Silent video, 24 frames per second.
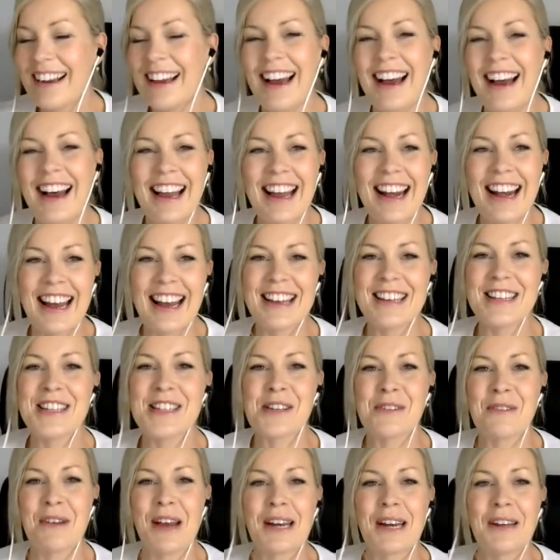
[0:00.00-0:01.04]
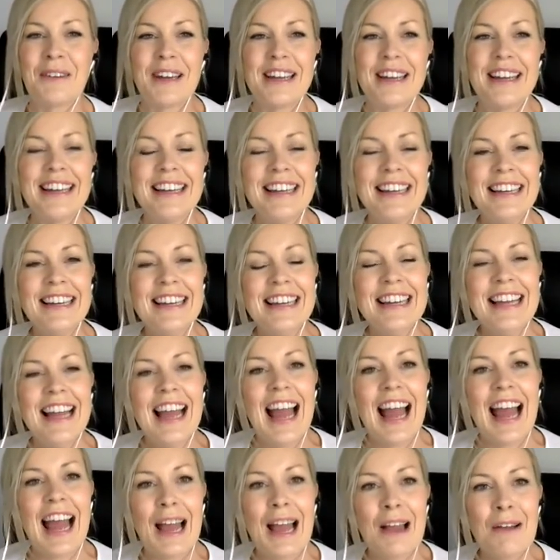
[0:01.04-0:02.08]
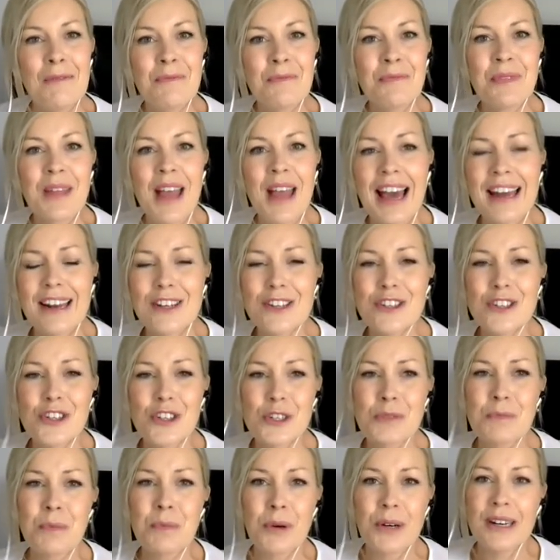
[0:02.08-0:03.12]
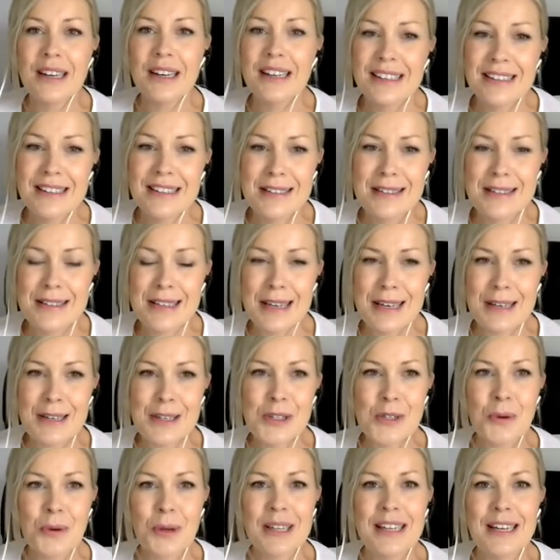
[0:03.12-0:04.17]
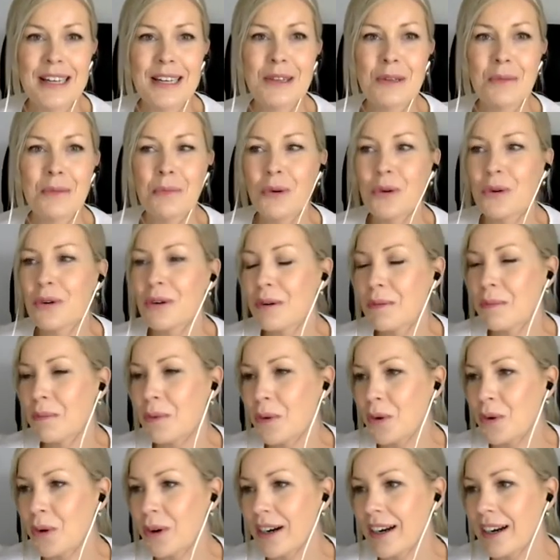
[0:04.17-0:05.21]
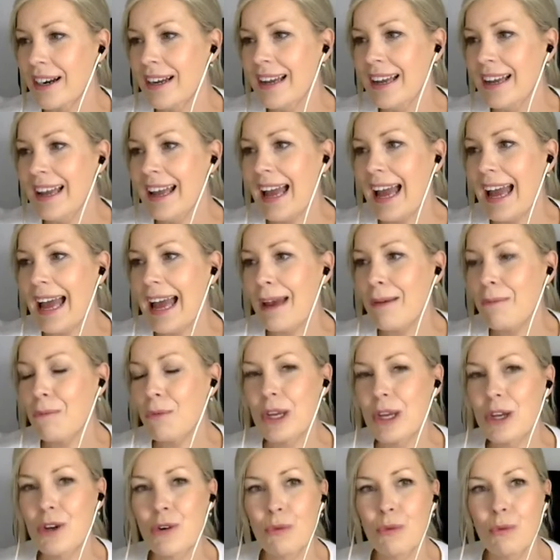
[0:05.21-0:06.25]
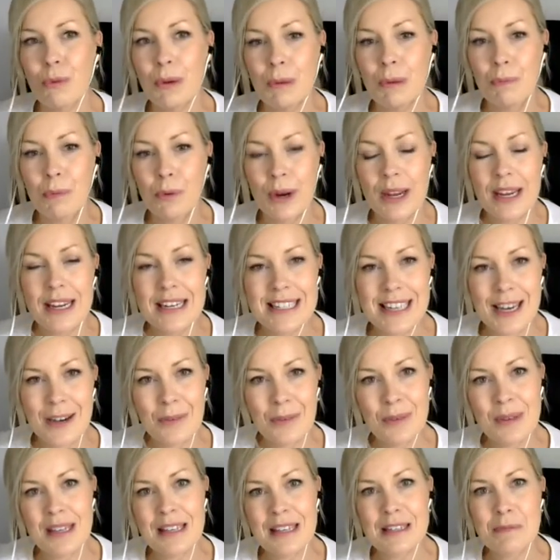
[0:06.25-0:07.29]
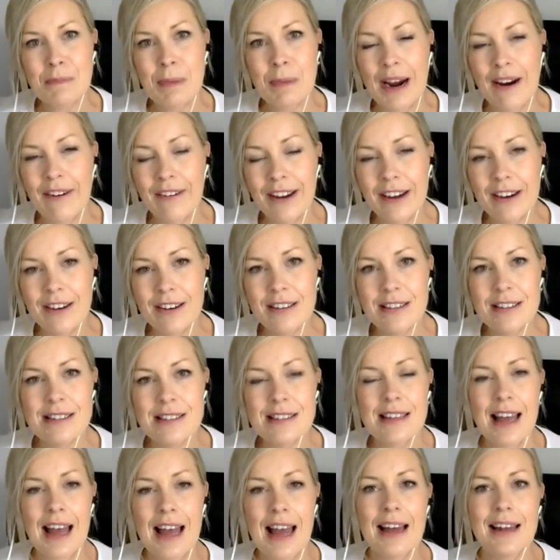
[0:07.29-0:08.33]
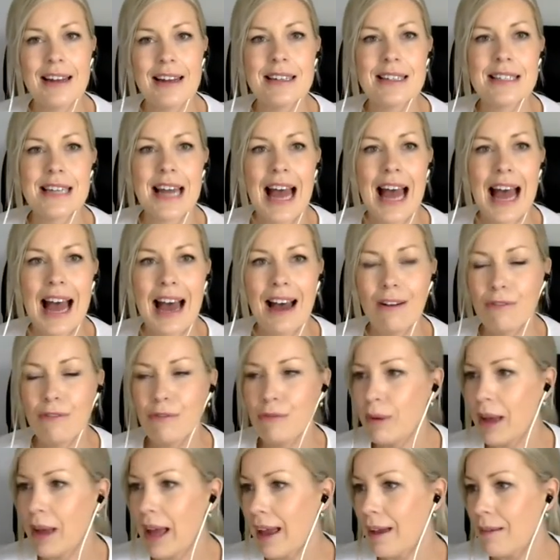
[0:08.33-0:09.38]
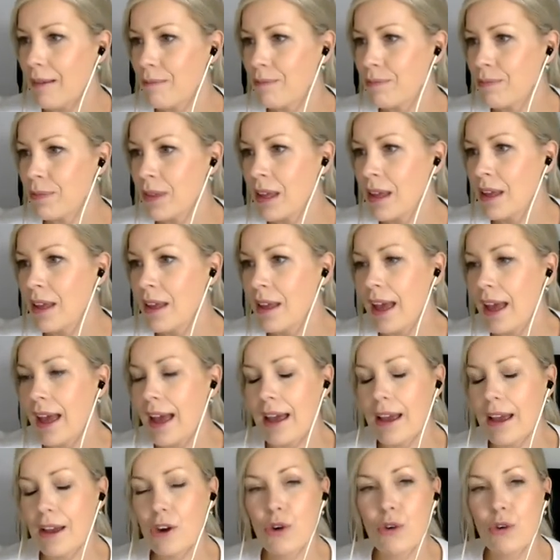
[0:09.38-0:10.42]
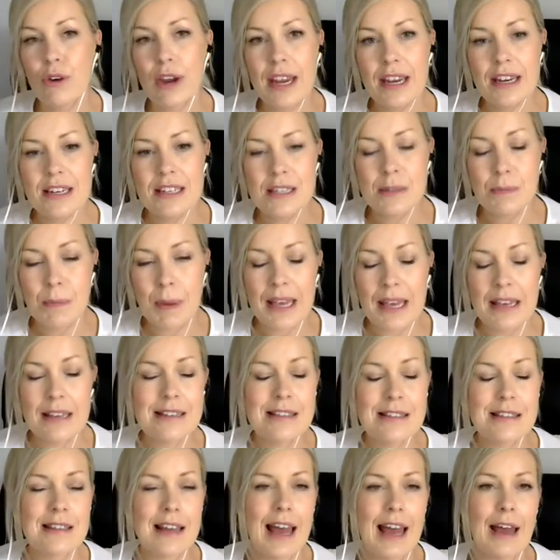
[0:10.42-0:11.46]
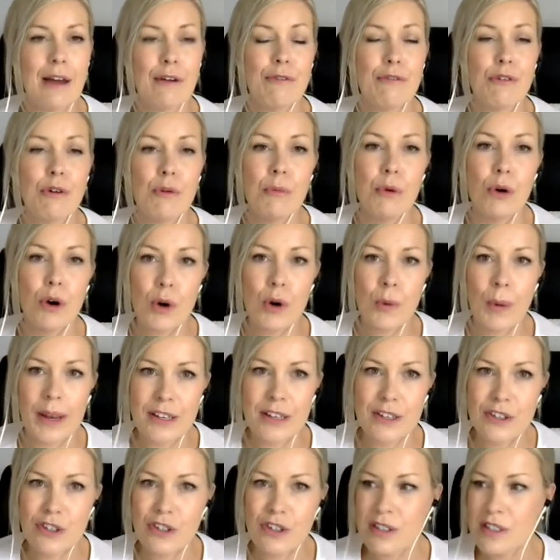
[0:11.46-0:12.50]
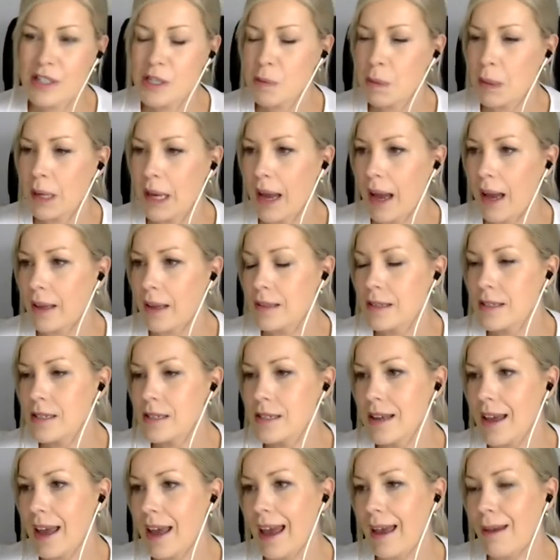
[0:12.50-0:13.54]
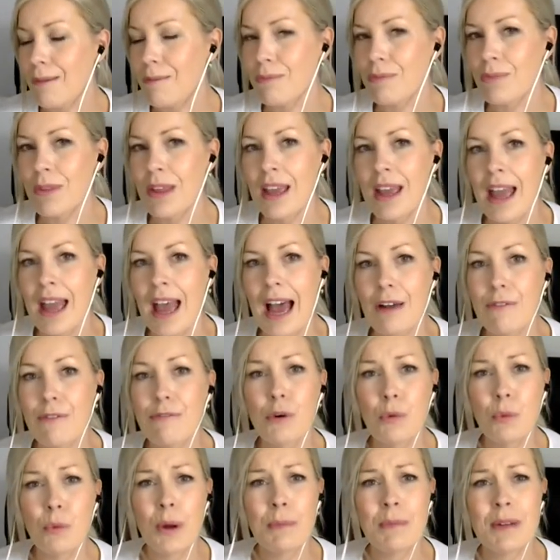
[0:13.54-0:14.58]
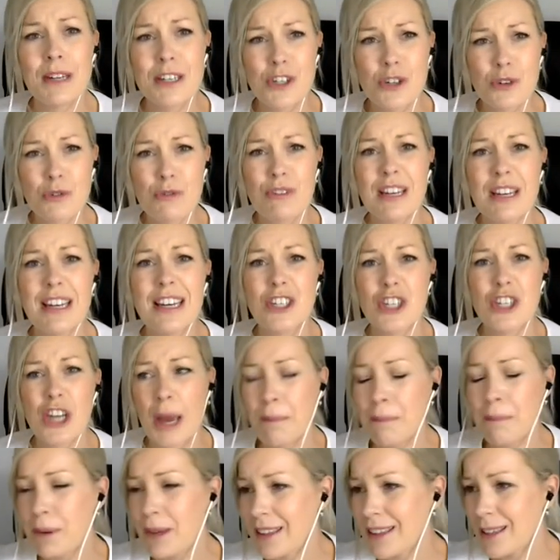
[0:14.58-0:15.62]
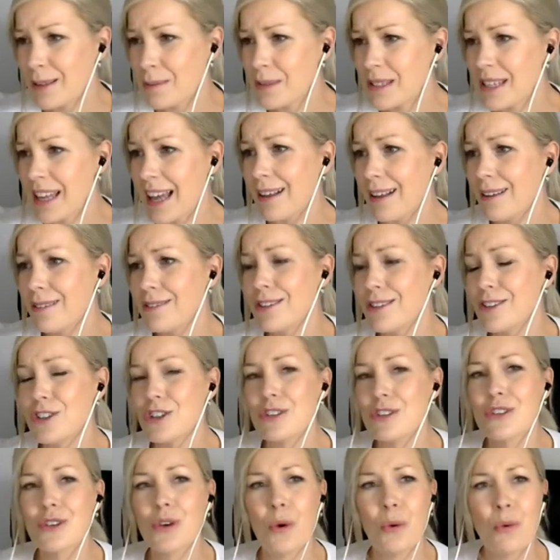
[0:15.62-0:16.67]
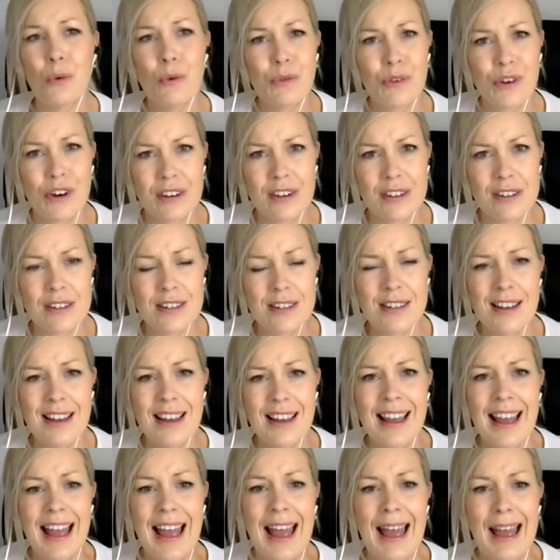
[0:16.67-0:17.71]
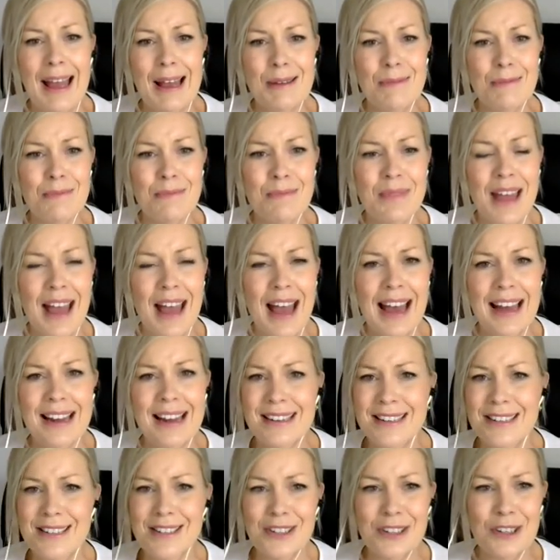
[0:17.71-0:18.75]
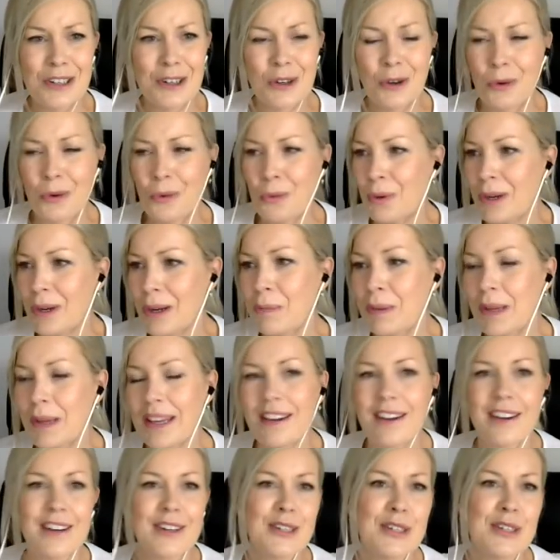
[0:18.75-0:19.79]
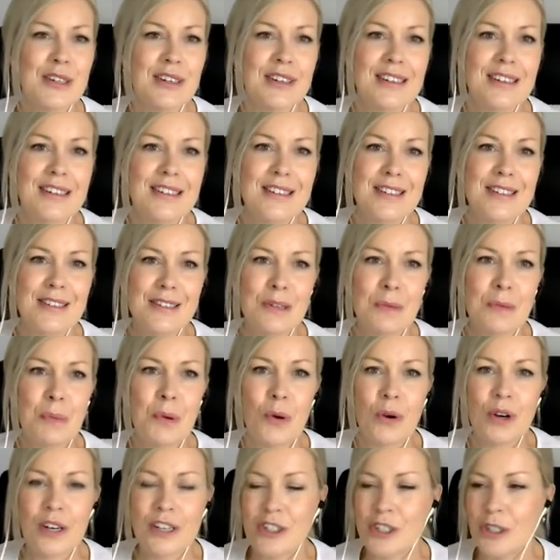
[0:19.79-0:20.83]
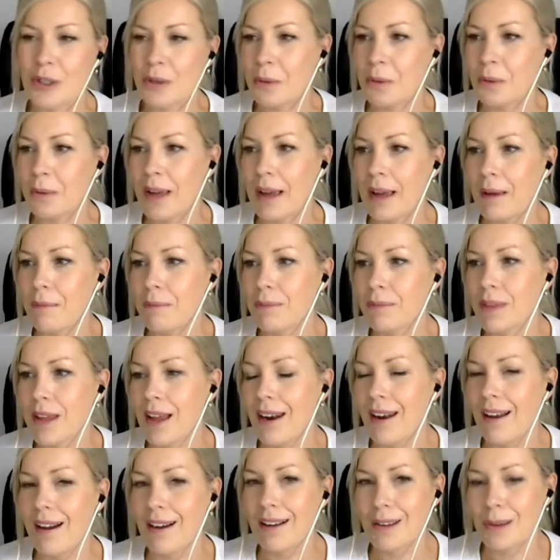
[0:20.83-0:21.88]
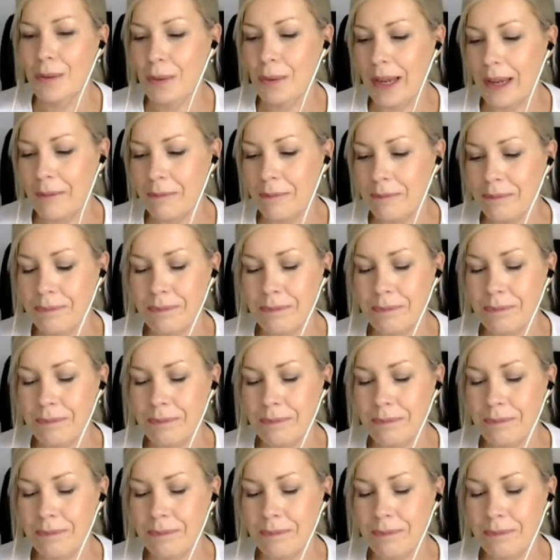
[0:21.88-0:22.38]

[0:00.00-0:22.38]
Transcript: I ask them anyway, um, and it's just brilliant to see. So I think the more and more um, we we break down these barriers and have um, uh, create space uh, for more questions to be asked um, and for women to really champion themselves and just go for it. Um, and you know we'll be here to, to support you um, along the way.